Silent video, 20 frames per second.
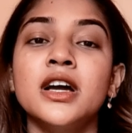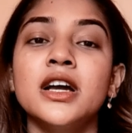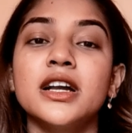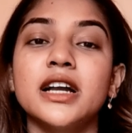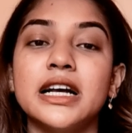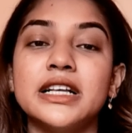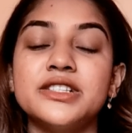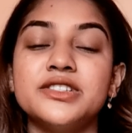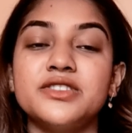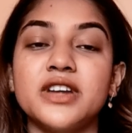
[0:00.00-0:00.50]

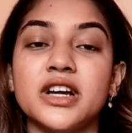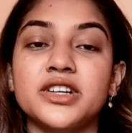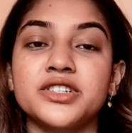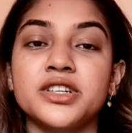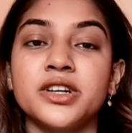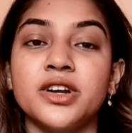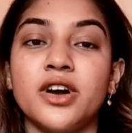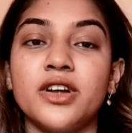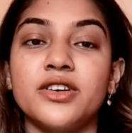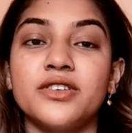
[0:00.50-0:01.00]

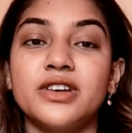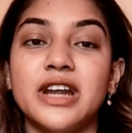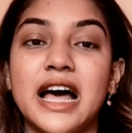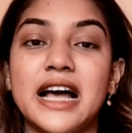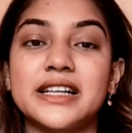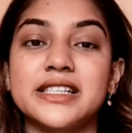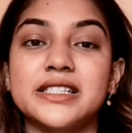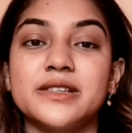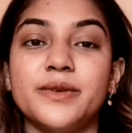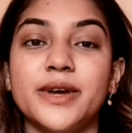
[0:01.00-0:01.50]
Construction
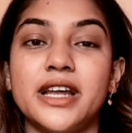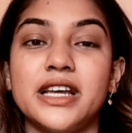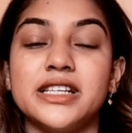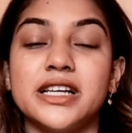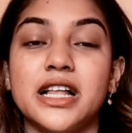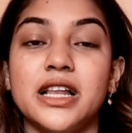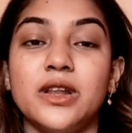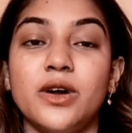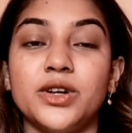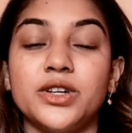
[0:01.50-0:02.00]
contracts, where
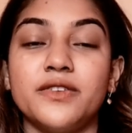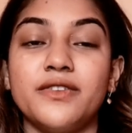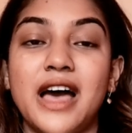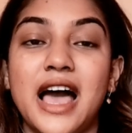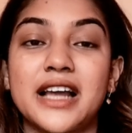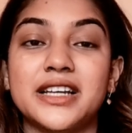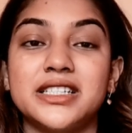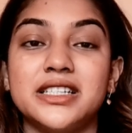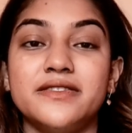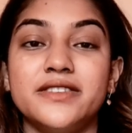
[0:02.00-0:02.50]
a lot of
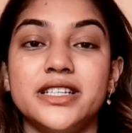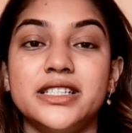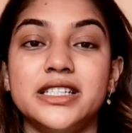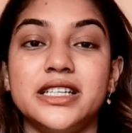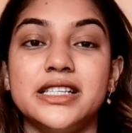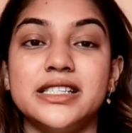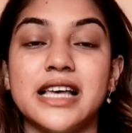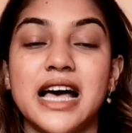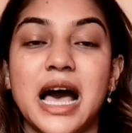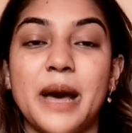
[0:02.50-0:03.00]

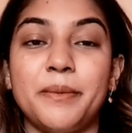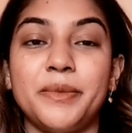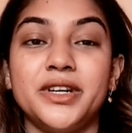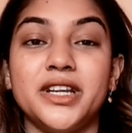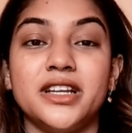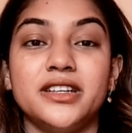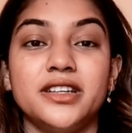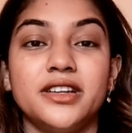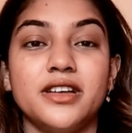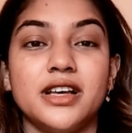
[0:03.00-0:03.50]
activities happen
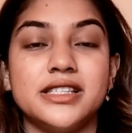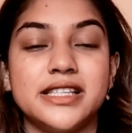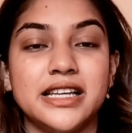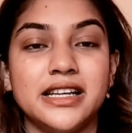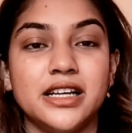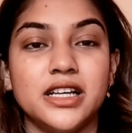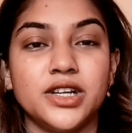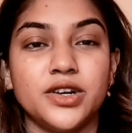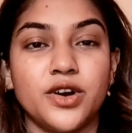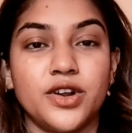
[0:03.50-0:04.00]
under a
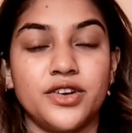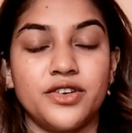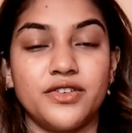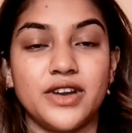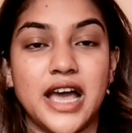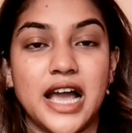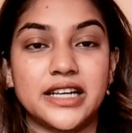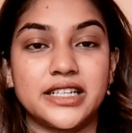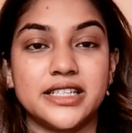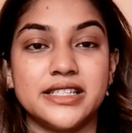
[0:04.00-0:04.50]
single
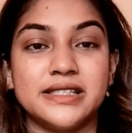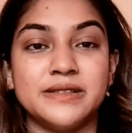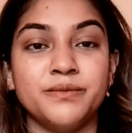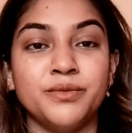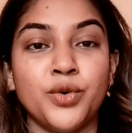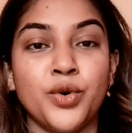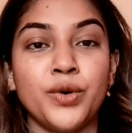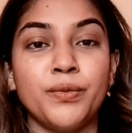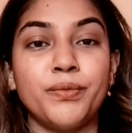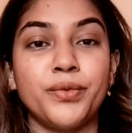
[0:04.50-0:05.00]
contract, is
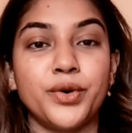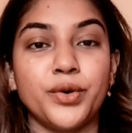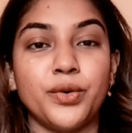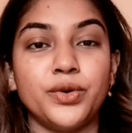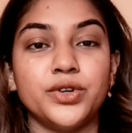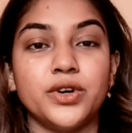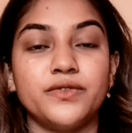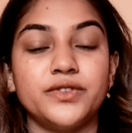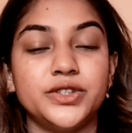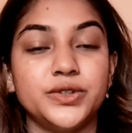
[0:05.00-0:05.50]
more
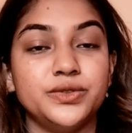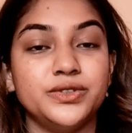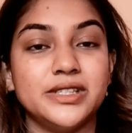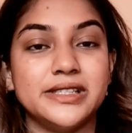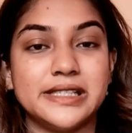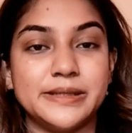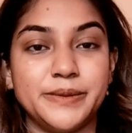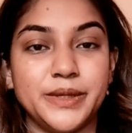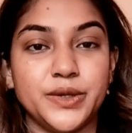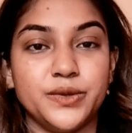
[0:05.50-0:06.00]
prone to
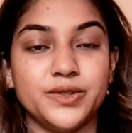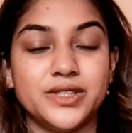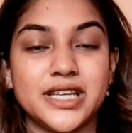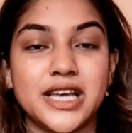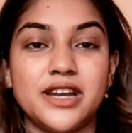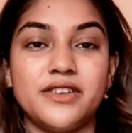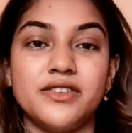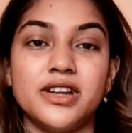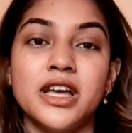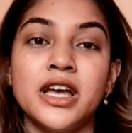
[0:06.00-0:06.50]
disputes
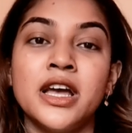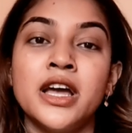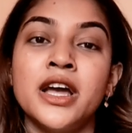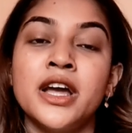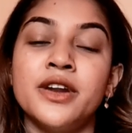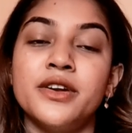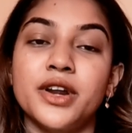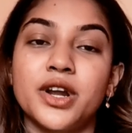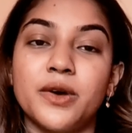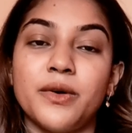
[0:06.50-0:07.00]
and
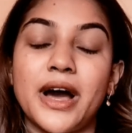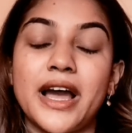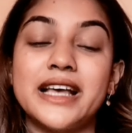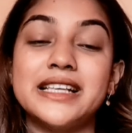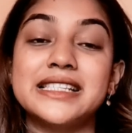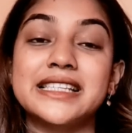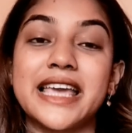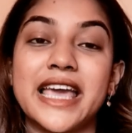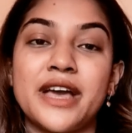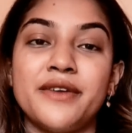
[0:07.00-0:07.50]

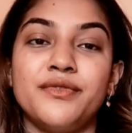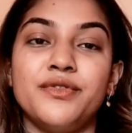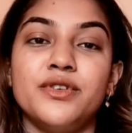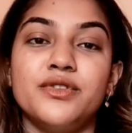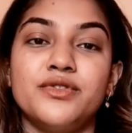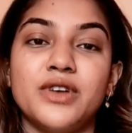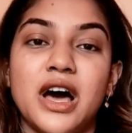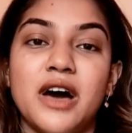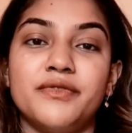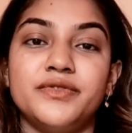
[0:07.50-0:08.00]
requires
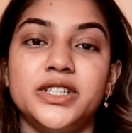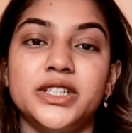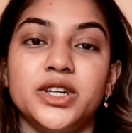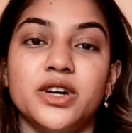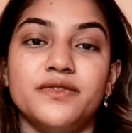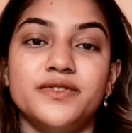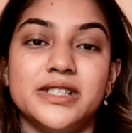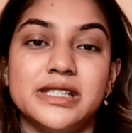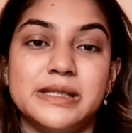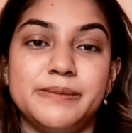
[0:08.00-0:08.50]
careful drafting
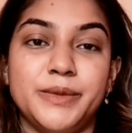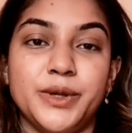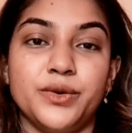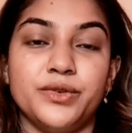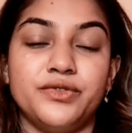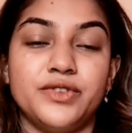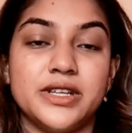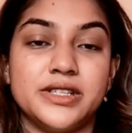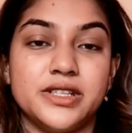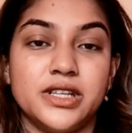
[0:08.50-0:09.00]
of
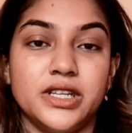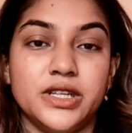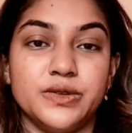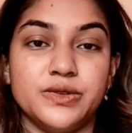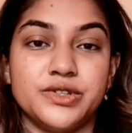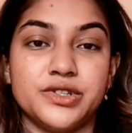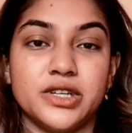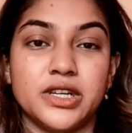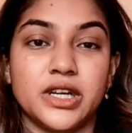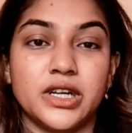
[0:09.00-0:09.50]
dispute
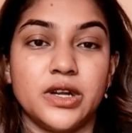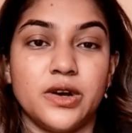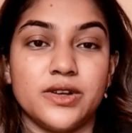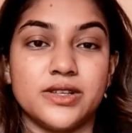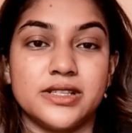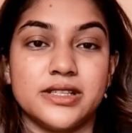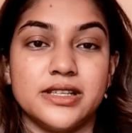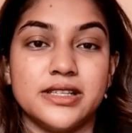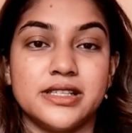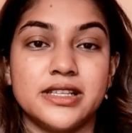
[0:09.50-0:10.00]
resolution
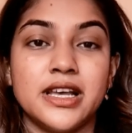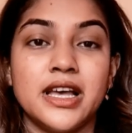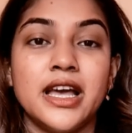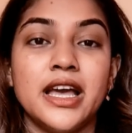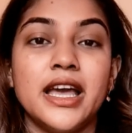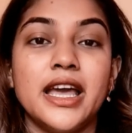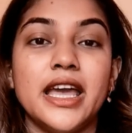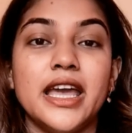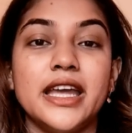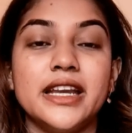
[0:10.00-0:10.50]
clauses.
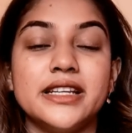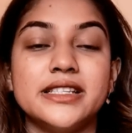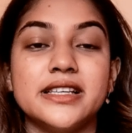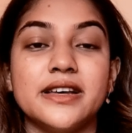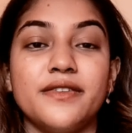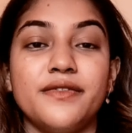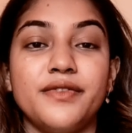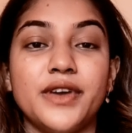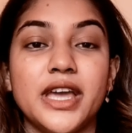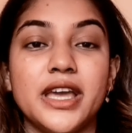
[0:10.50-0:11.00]
It is
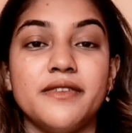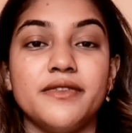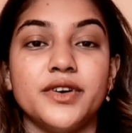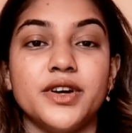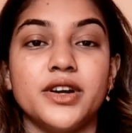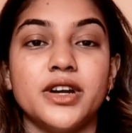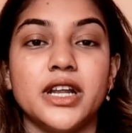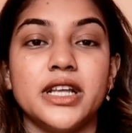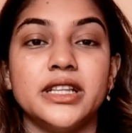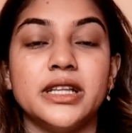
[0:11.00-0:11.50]
a
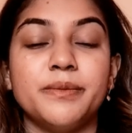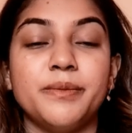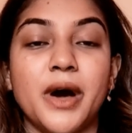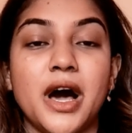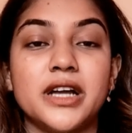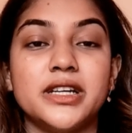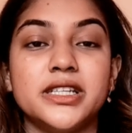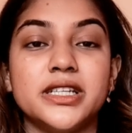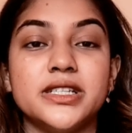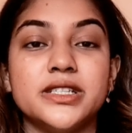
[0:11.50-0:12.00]
favor in the
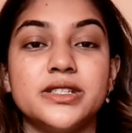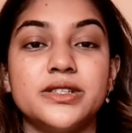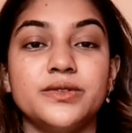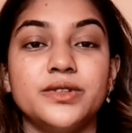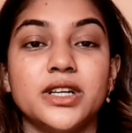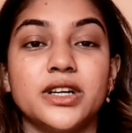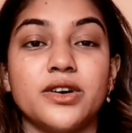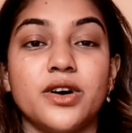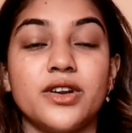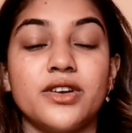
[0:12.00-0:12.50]
parties to
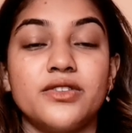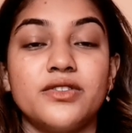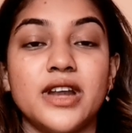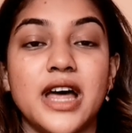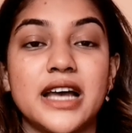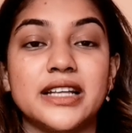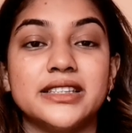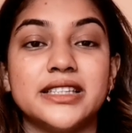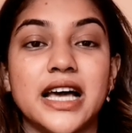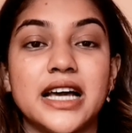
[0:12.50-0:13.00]
the
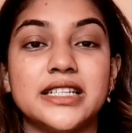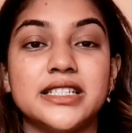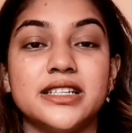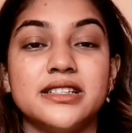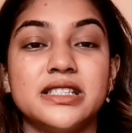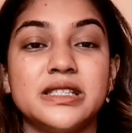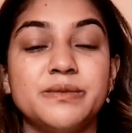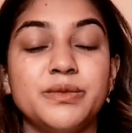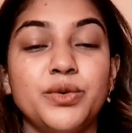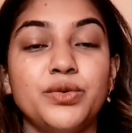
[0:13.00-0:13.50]
contract that
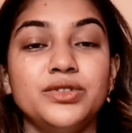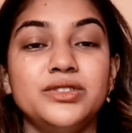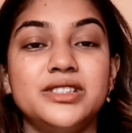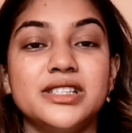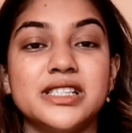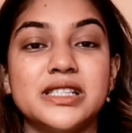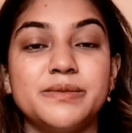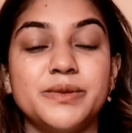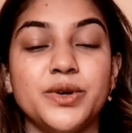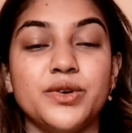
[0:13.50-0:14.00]
a smooth
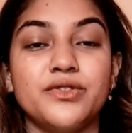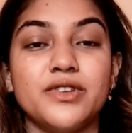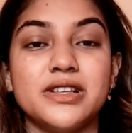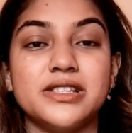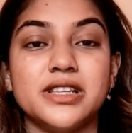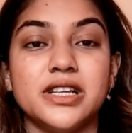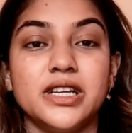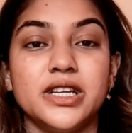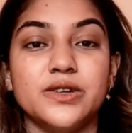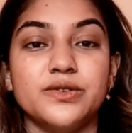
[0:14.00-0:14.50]
dispute
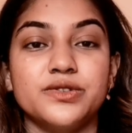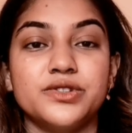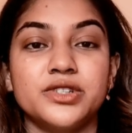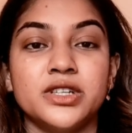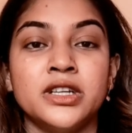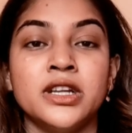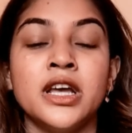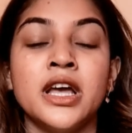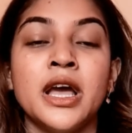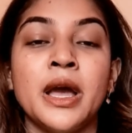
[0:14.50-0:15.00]

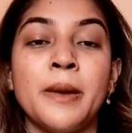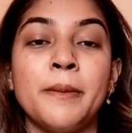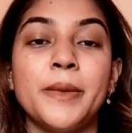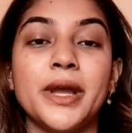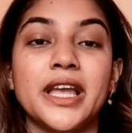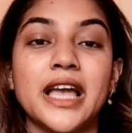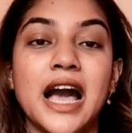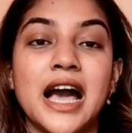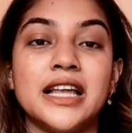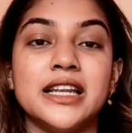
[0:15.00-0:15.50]
resolution
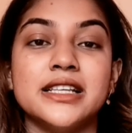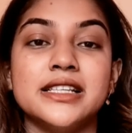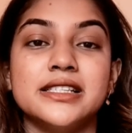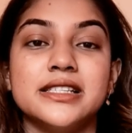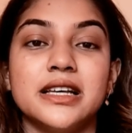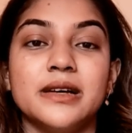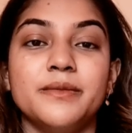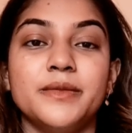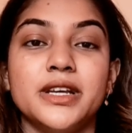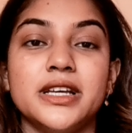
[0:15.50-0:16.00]

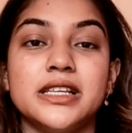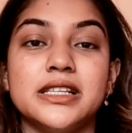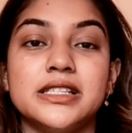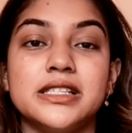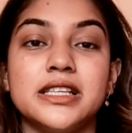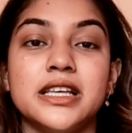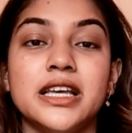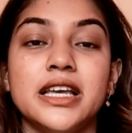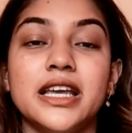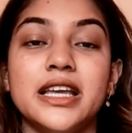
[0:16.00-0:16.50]
mechanism
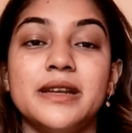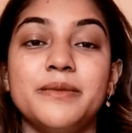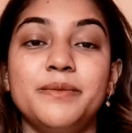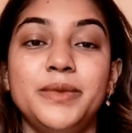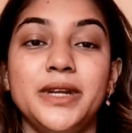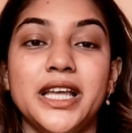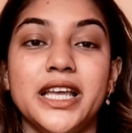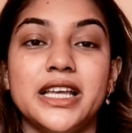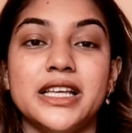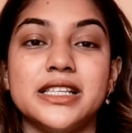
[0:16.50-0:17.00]
is in
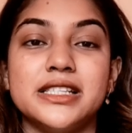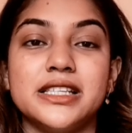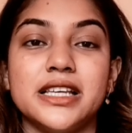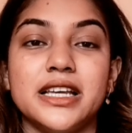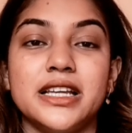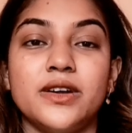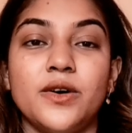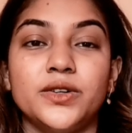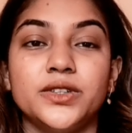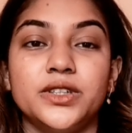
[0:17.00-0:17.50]
place
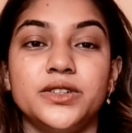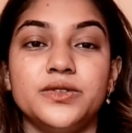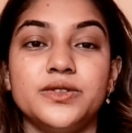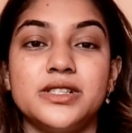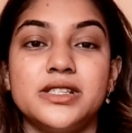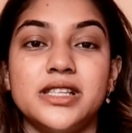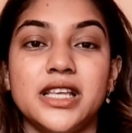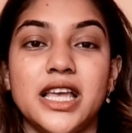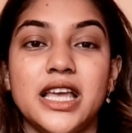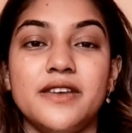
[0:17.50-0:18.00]
in order to
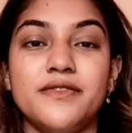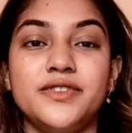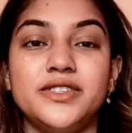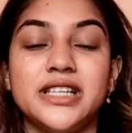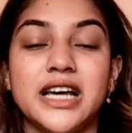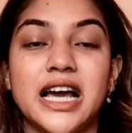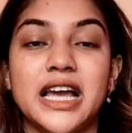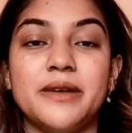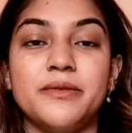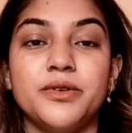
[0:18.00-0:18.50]
save
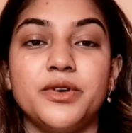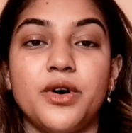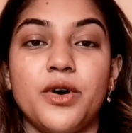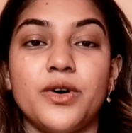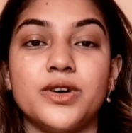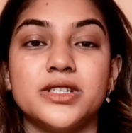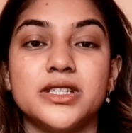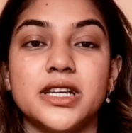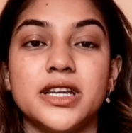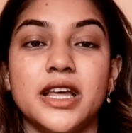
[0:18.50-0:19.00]
time,
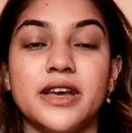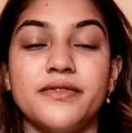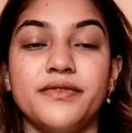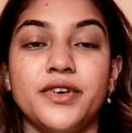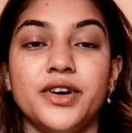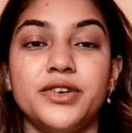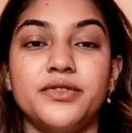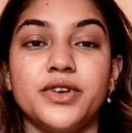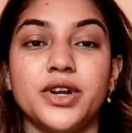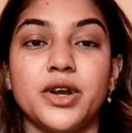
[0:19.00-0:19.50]
cost, and
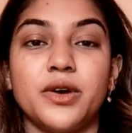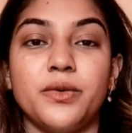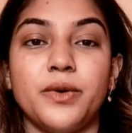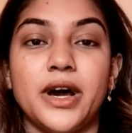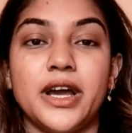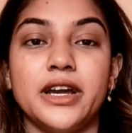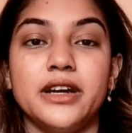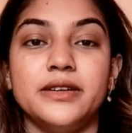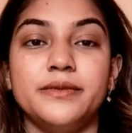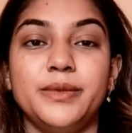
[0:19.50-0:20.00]
effort
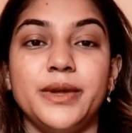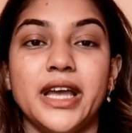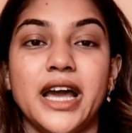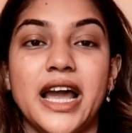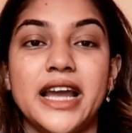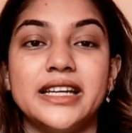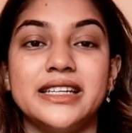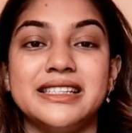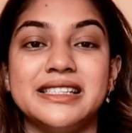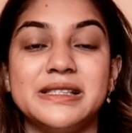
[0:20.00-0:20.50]
required
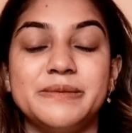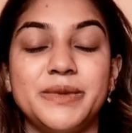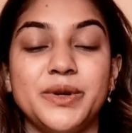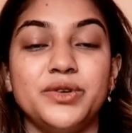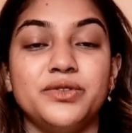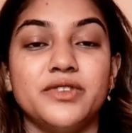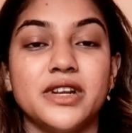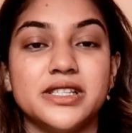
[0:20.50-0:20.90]
behind dispute